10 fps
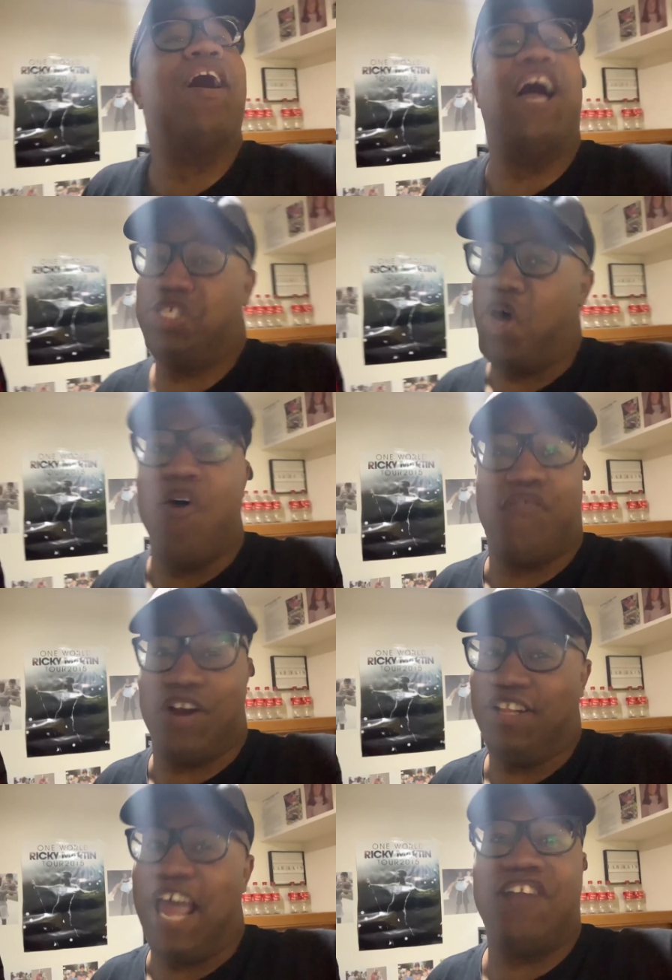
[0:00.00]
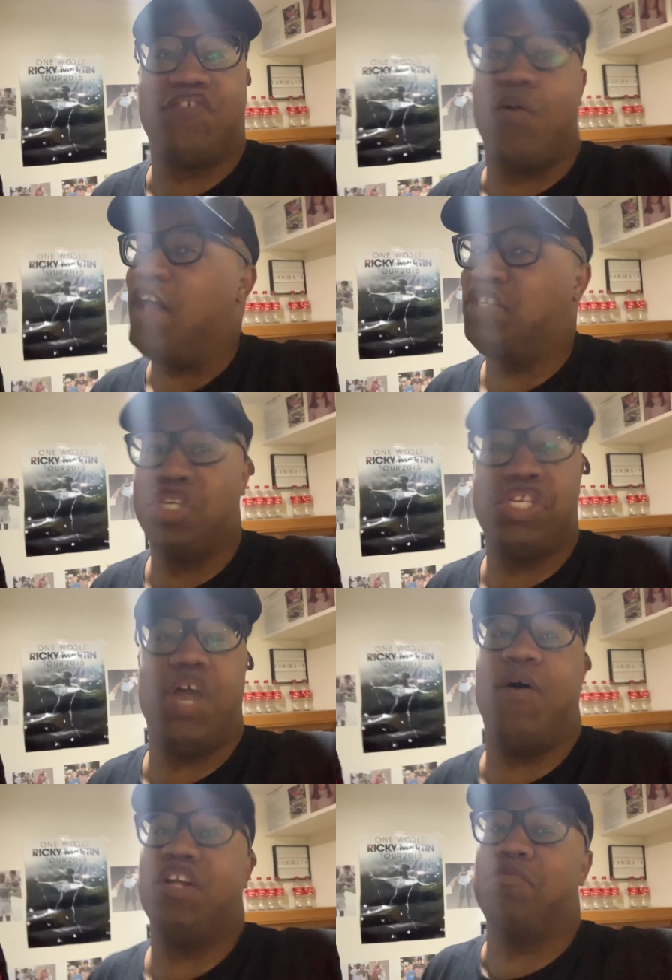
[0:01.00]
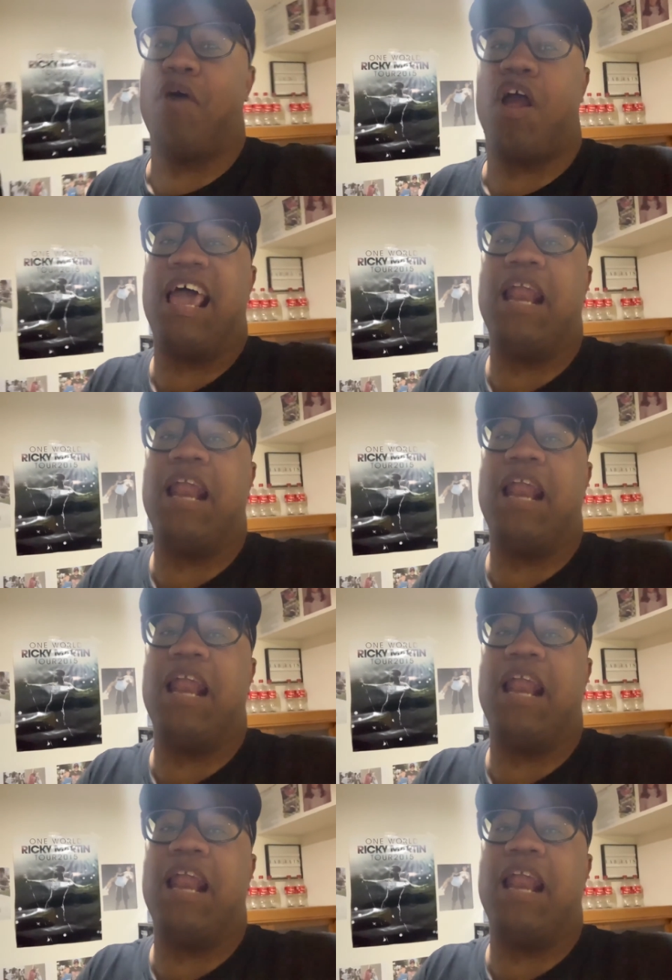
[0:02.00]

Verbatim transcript: it's over. Thanks for watching. See you all tomorrow night